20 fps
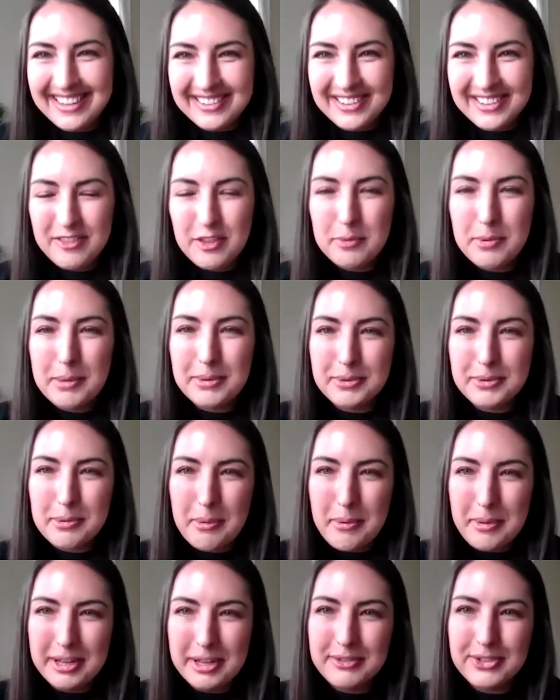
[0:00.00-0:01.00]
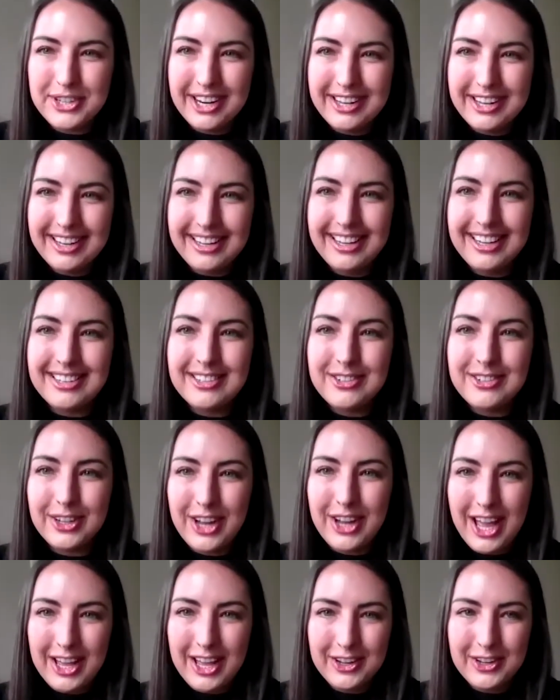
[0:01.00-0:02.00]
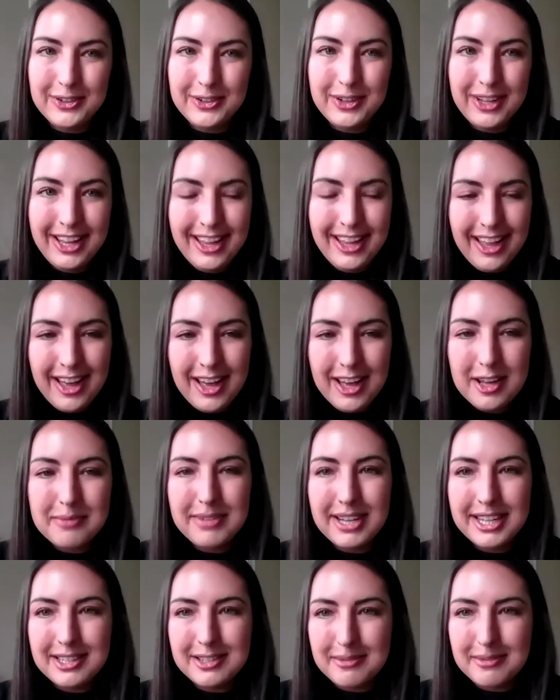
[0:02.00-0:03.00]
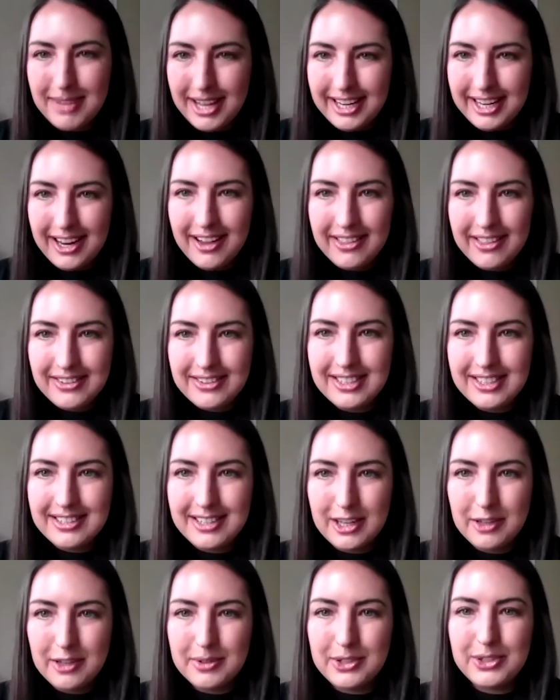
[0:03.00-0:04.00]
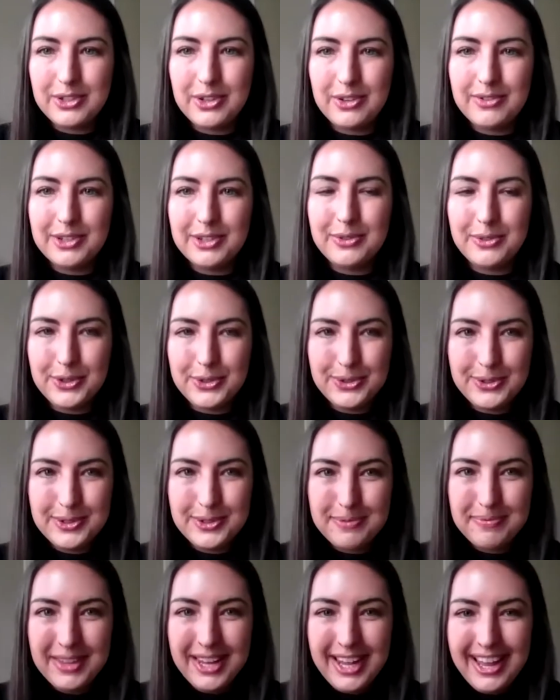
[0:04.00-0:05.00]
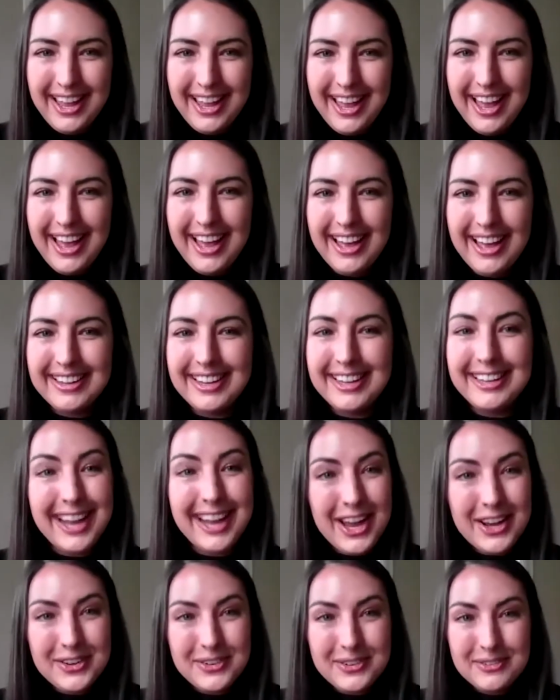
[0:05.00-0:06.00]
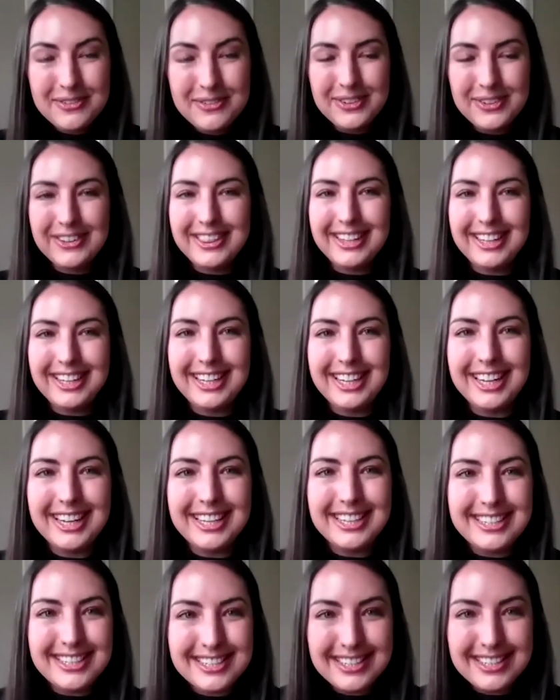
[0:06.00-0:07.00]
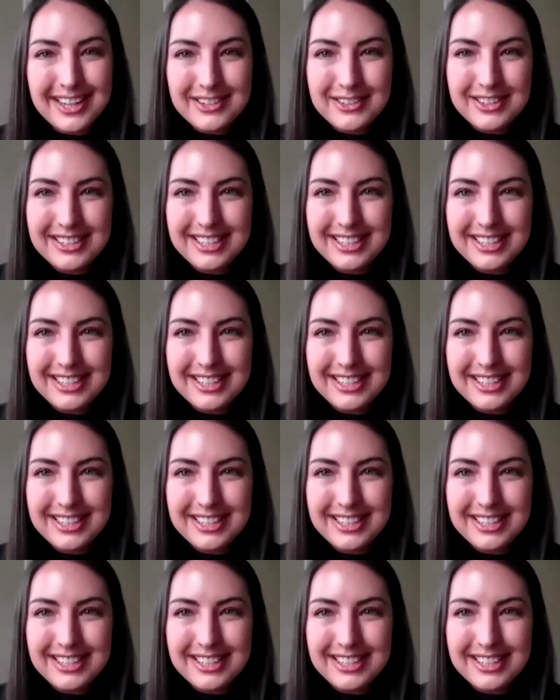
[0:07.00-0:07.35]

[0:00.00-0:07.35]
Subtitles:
of the People's Republic of China in Chicago, amongst many other distinguished service roles. And now for the discussion